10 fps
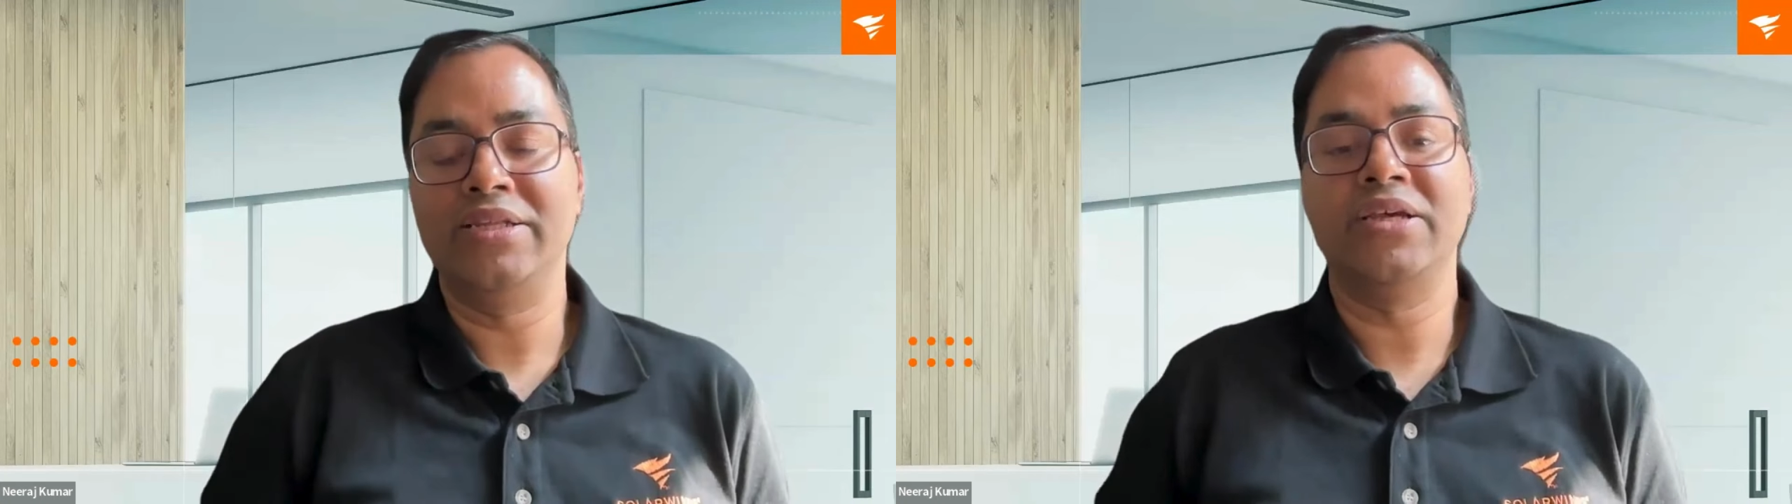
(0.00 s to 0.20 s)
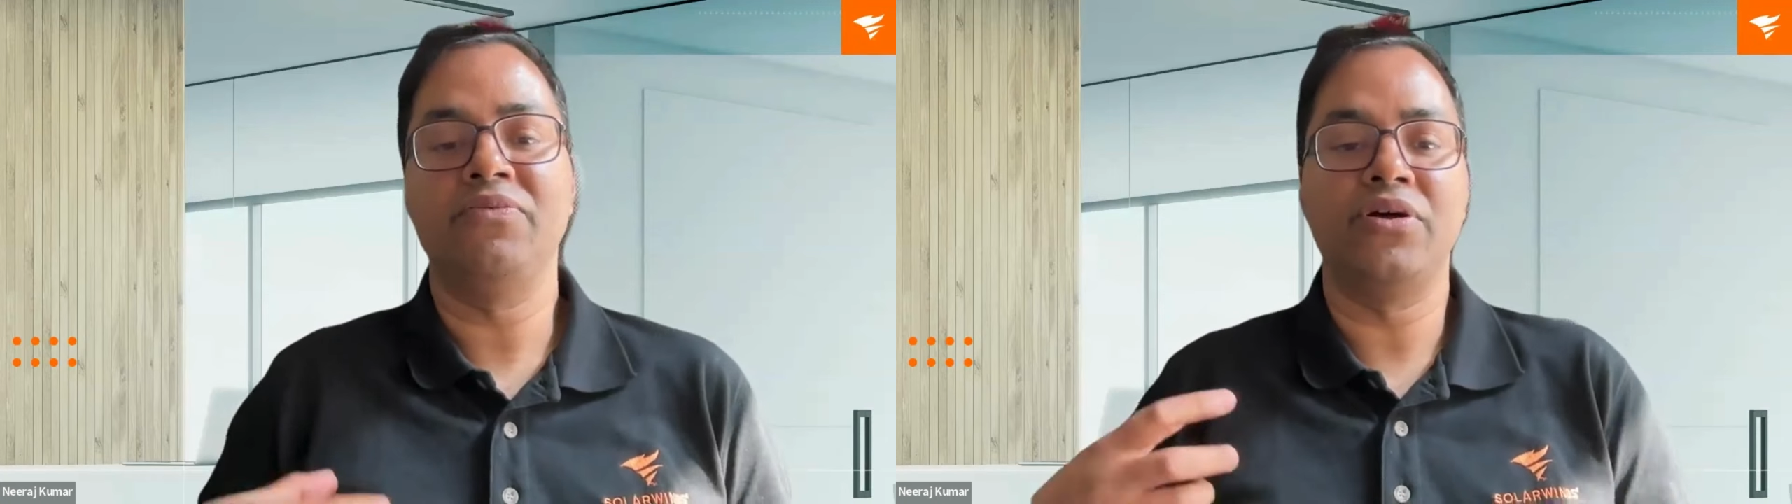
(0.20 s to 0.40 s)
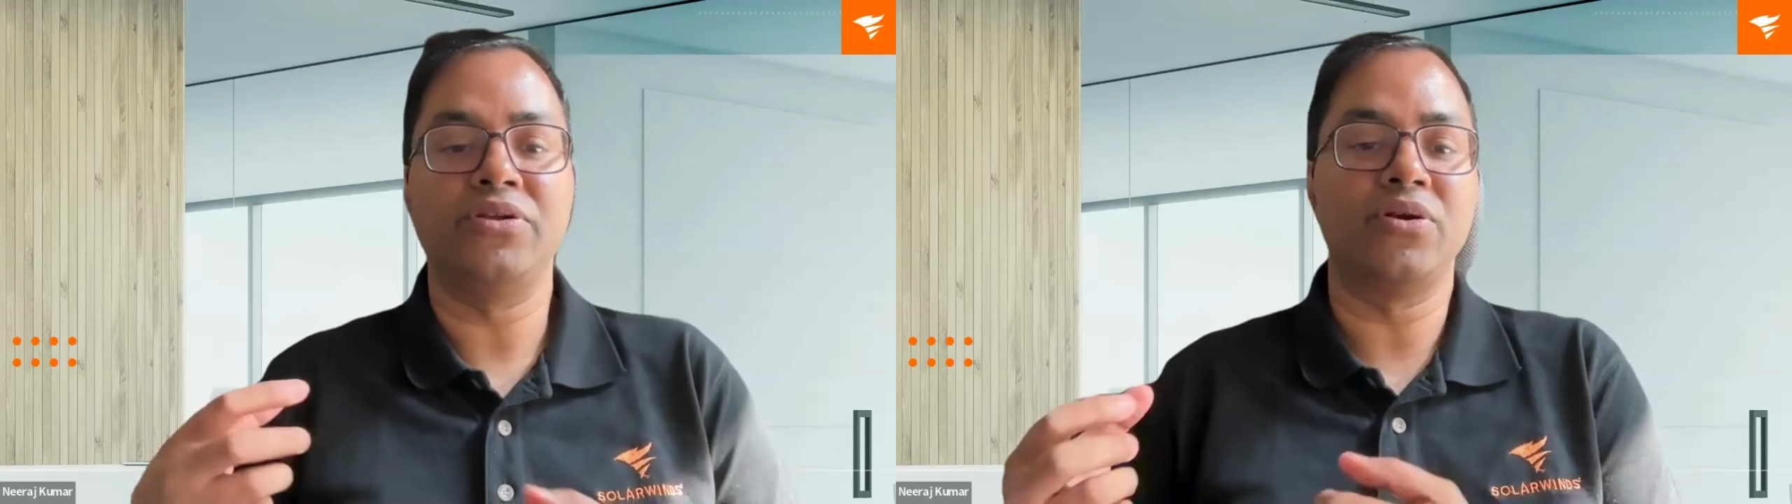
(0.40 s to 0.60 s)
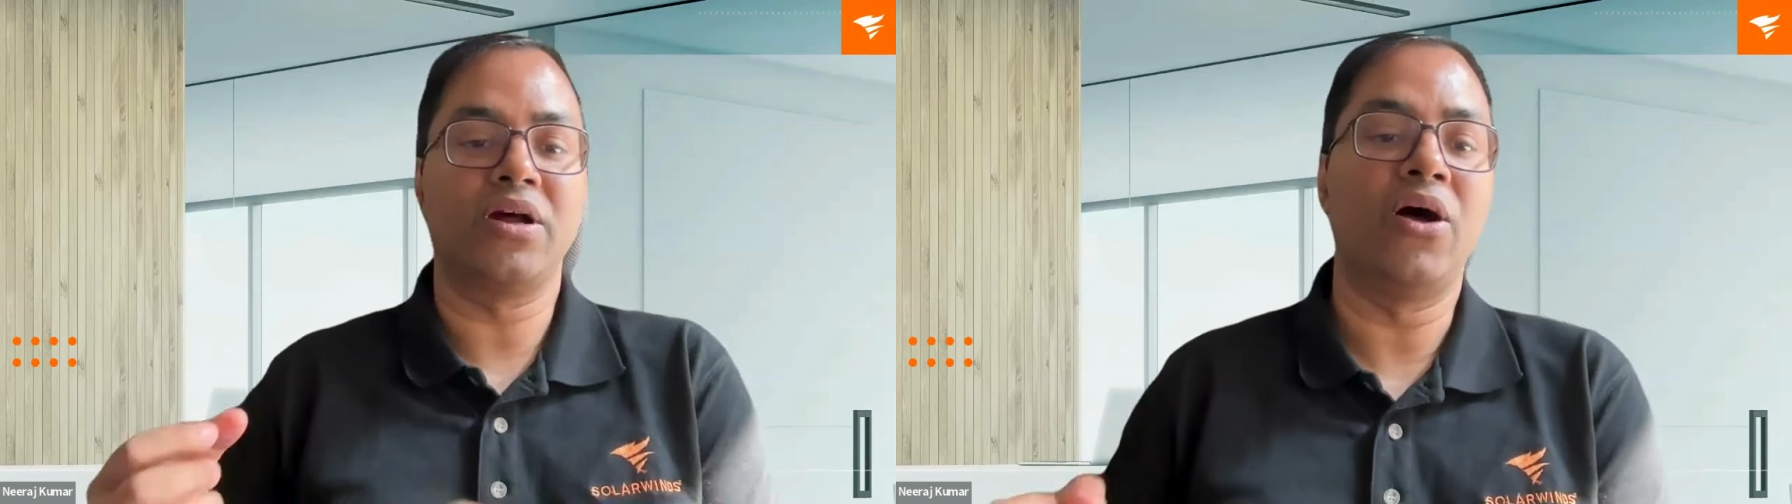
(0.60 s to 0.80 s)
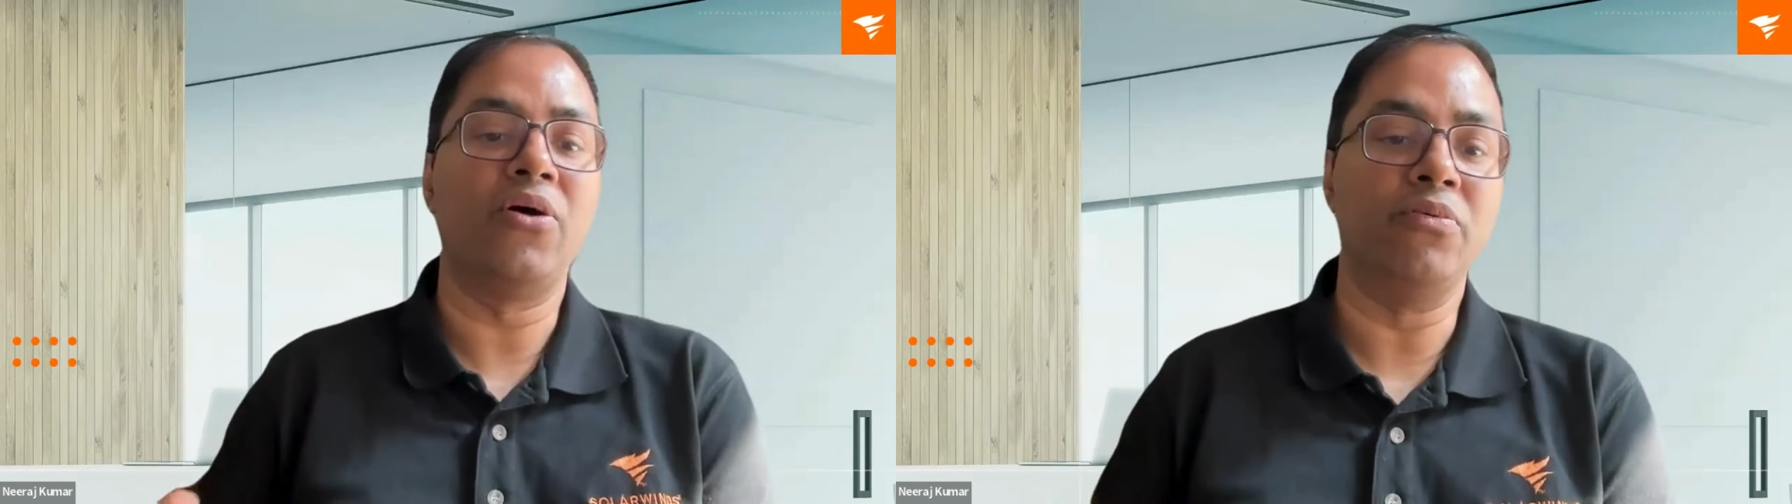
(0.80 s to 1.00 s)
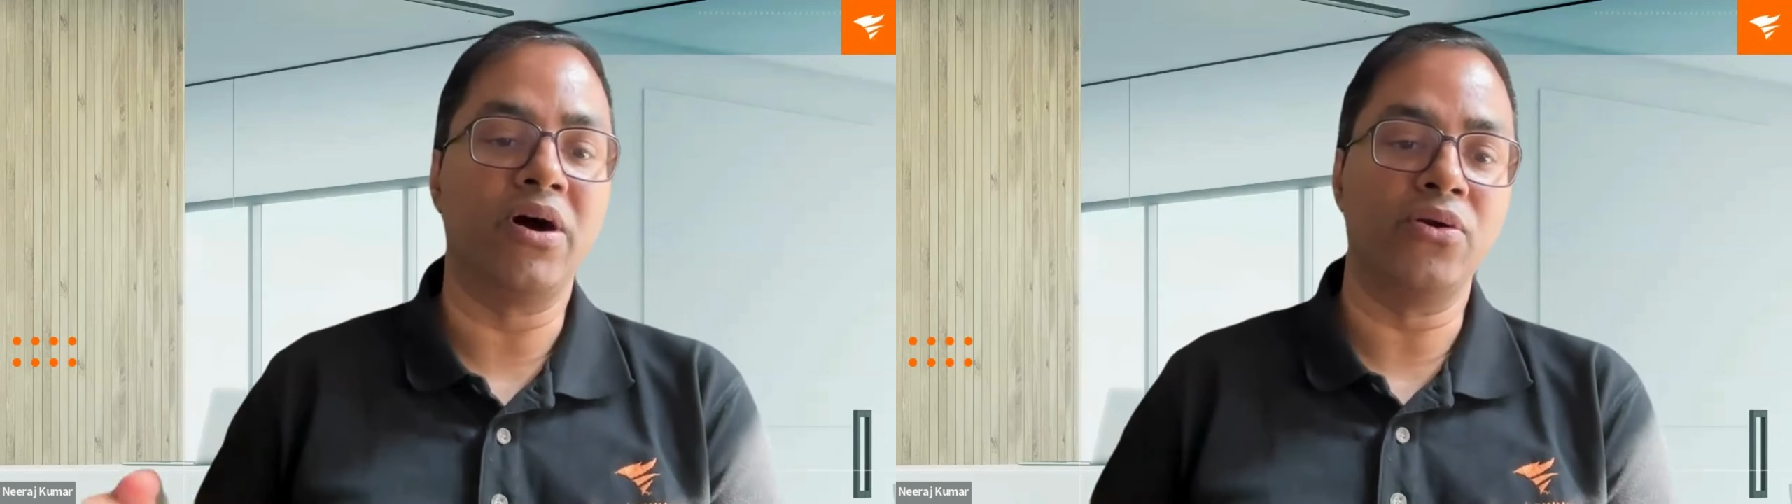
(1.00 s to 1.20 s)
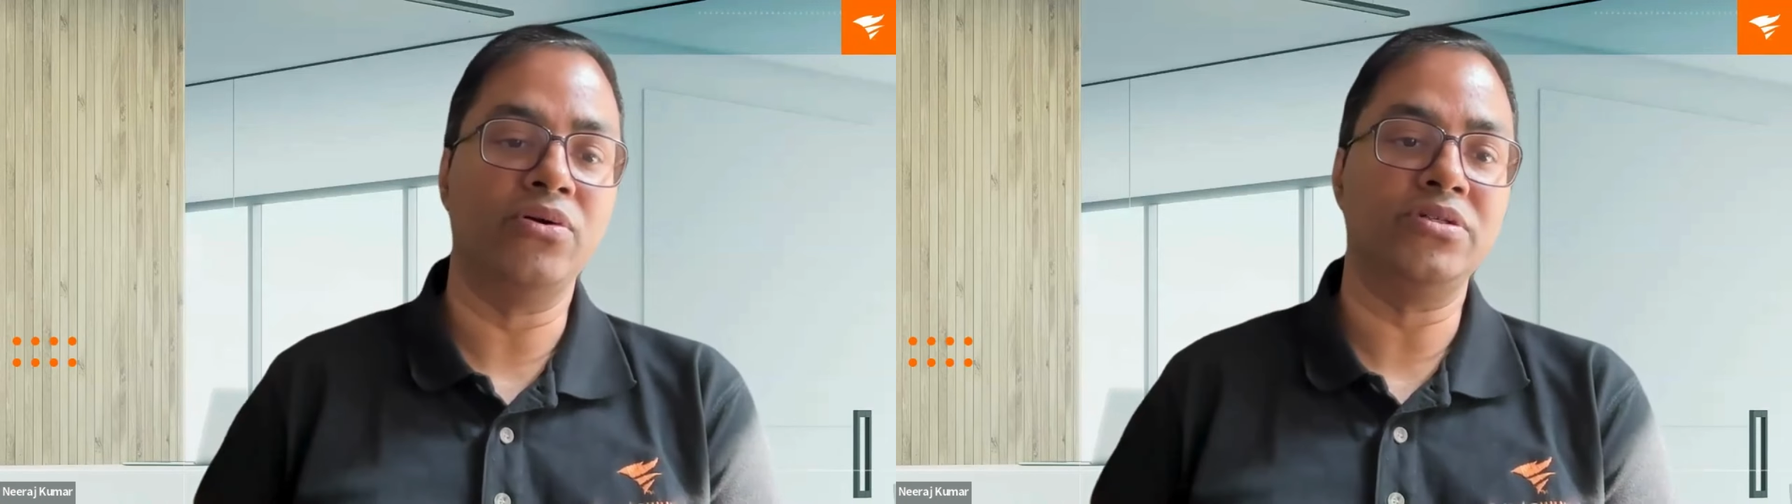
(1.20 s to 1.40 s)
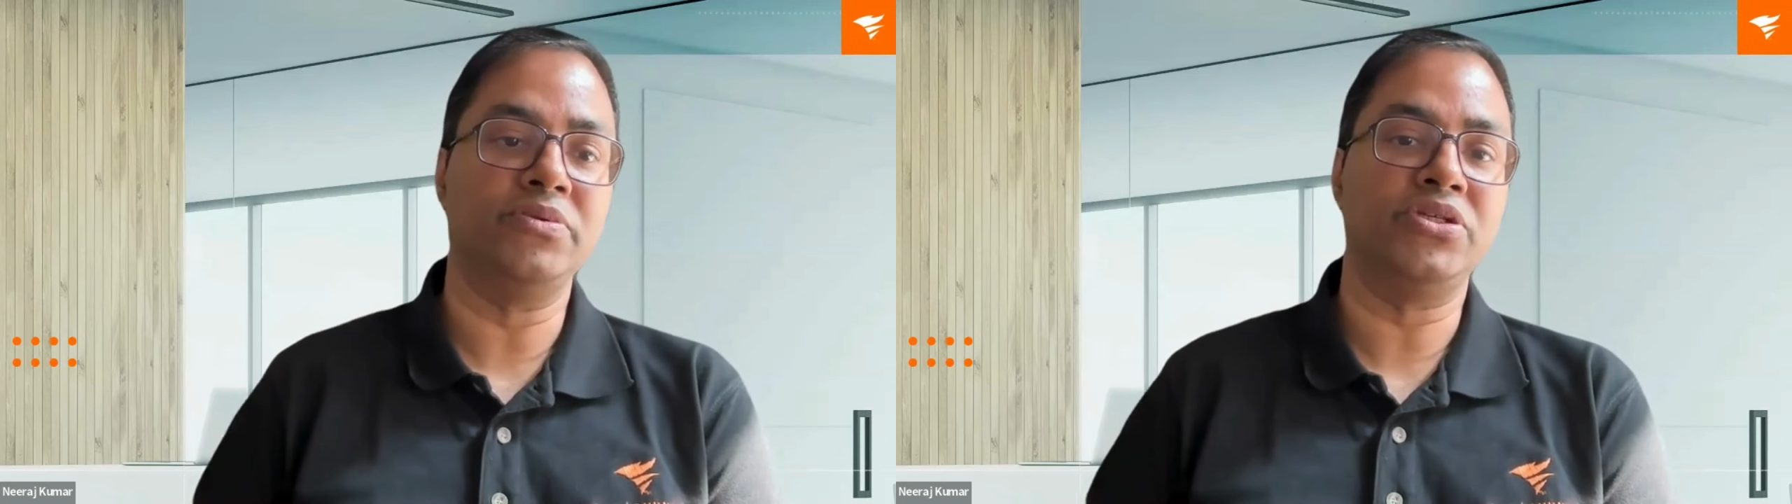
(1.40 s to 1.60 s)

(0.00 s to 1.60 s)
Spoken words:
Let's say for your cloud workloads,